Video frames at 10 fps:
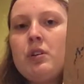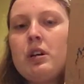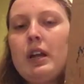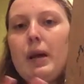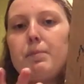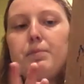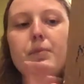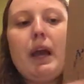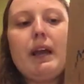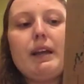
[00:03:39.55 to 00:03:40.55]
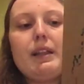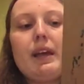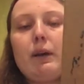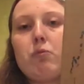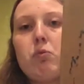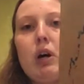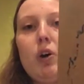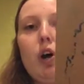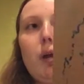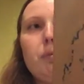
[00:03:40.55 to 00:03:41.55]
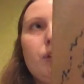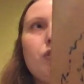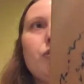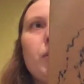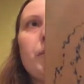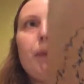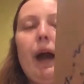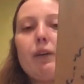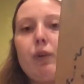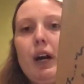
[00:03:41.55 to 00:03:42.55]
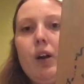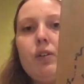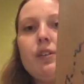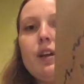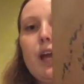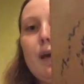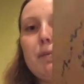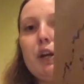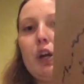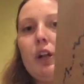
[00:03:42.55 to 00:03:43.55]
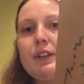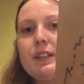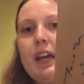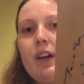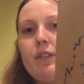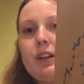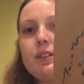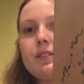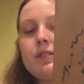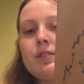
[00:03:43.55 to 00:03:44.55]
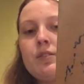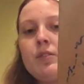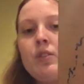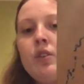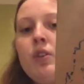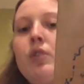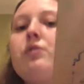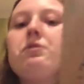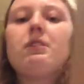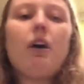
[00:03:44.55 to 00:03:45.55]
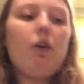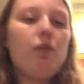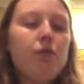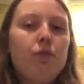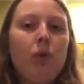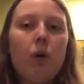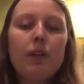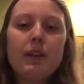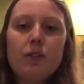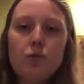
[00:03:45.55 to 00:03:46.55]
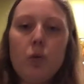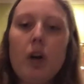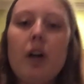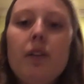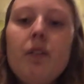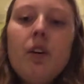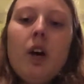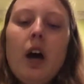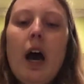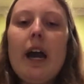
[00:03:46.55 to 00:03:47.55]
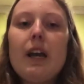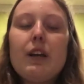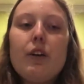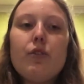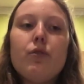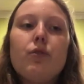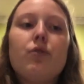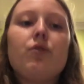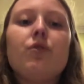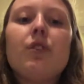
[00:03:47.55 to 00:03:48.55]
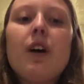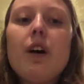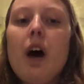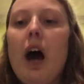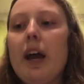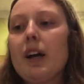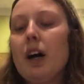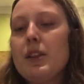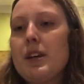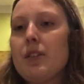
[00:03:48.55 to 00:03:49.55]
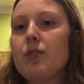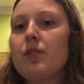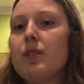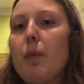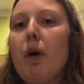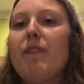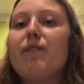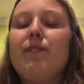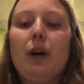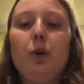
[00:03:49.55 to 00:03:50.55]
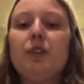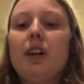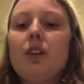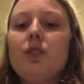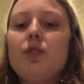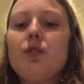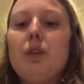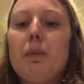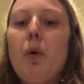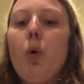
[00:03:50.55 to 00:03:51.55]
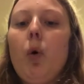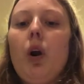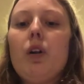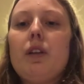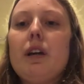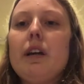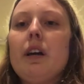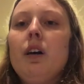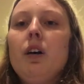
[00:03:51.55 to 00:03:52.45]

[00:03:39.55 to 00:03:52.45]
And I painted that quote on a blue background. And I put it on this canvas. So for this one, I got these somewhat filters to pour the